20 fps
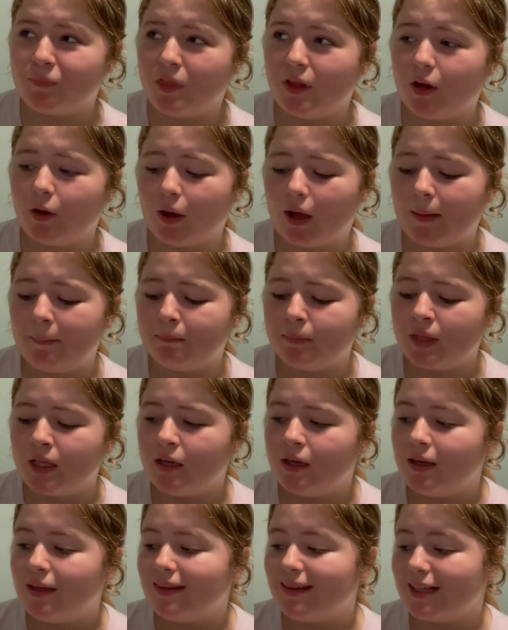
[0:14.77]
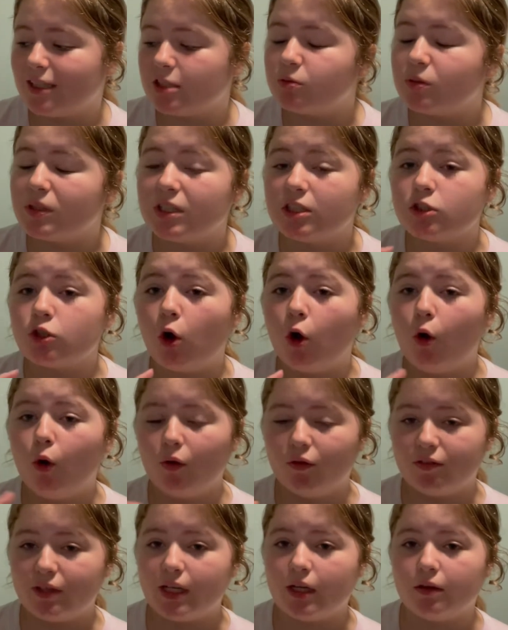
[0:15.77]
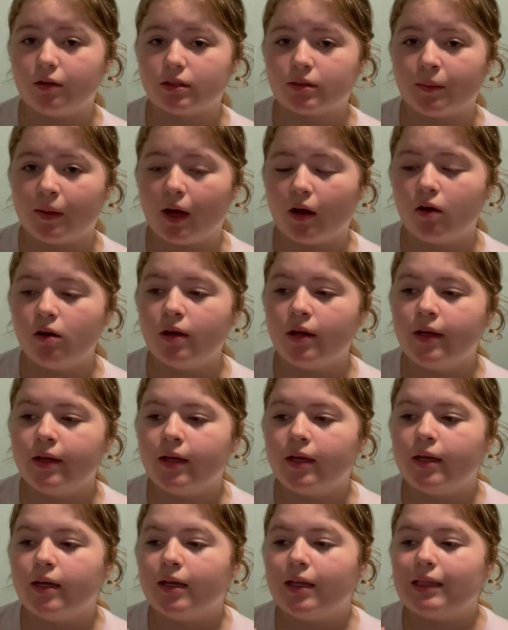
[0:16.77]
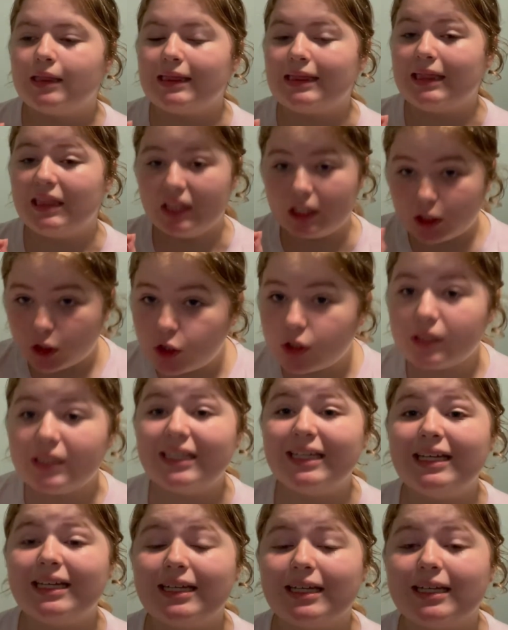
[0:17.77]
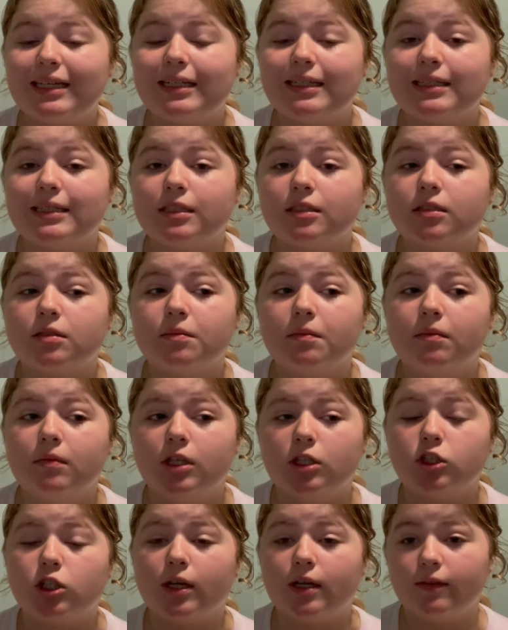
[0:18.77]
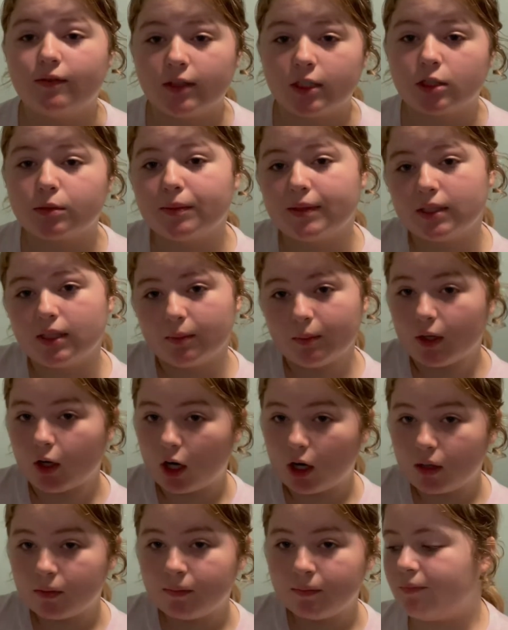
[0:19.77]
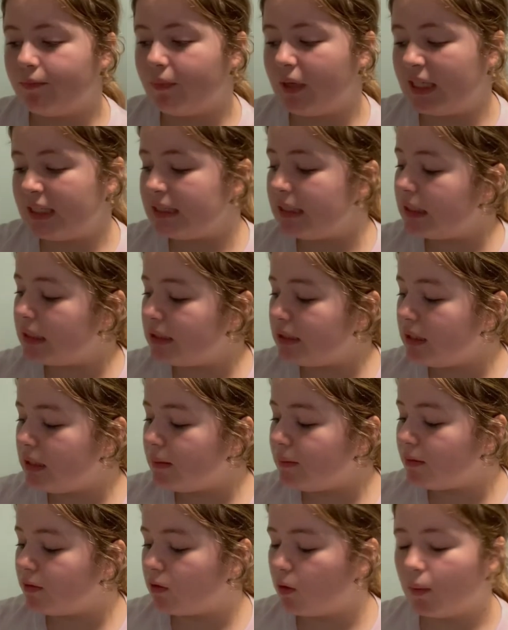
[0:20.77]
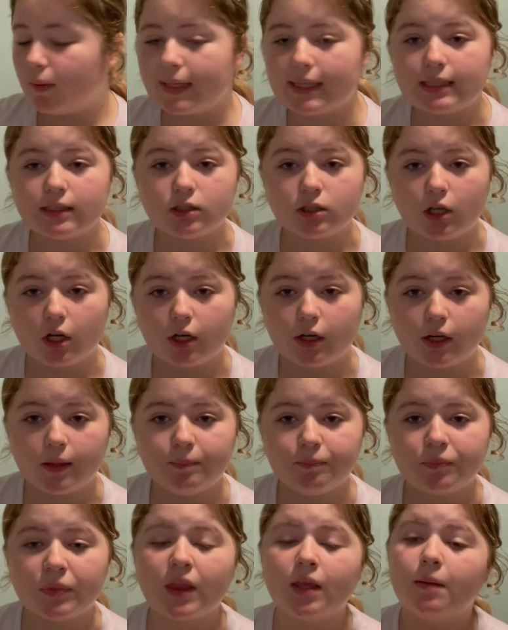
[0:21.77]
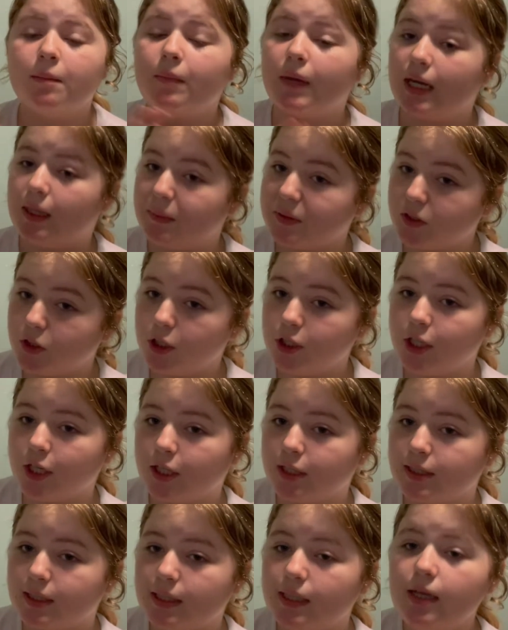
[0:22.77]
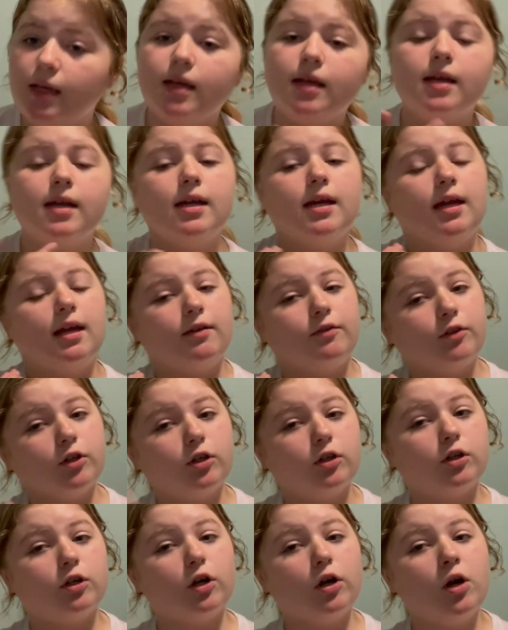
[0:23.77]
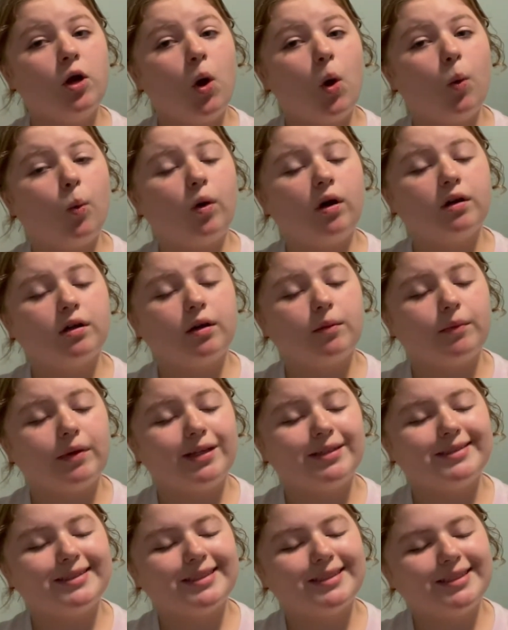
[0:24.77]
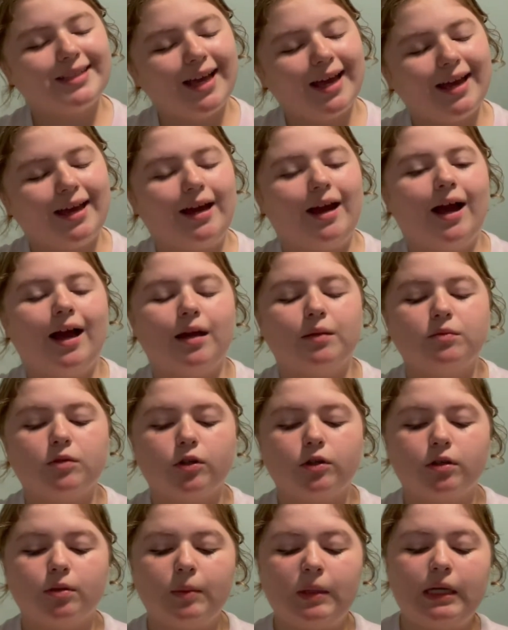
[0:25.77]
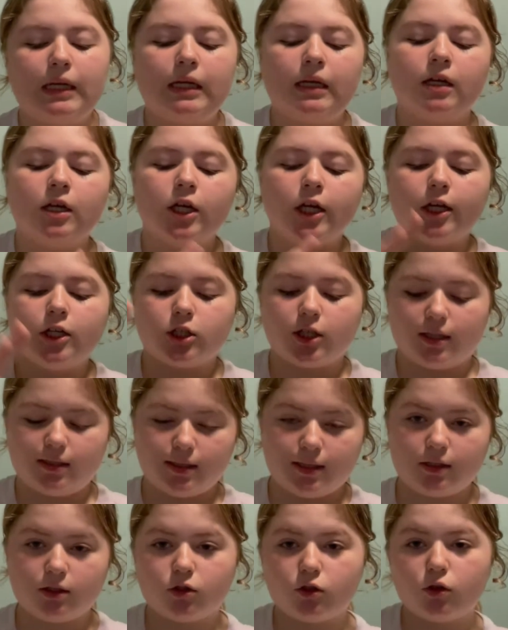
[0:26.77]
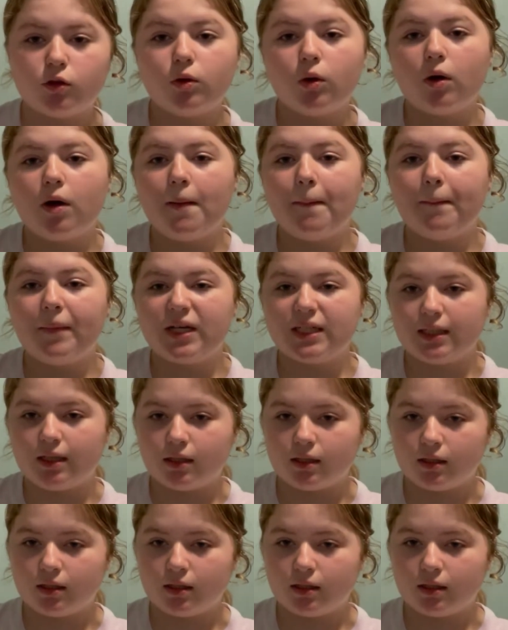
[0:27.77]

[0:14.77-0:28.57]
okay? That's what this whole video is about. Literally is me trying to finish my TBR. Basically, before we get started, my name is Sarah Gracen. If you're new here, welcome. And today I'm going to be trying to get through my